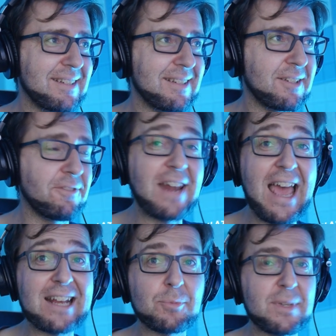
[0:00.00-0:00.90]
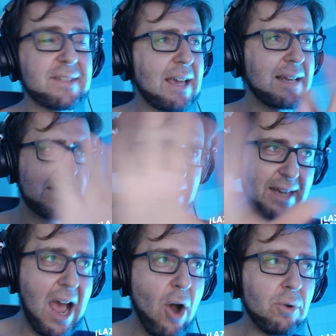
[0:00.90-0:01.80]
the flag that we set, like
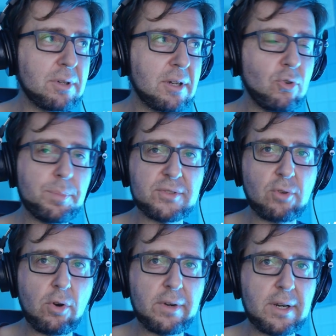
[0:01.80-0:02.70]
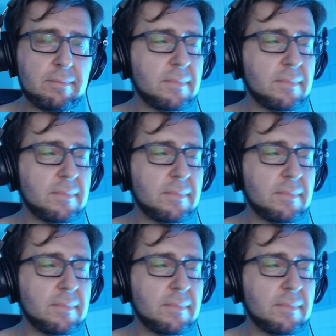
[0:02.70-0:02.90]
now the loop is over.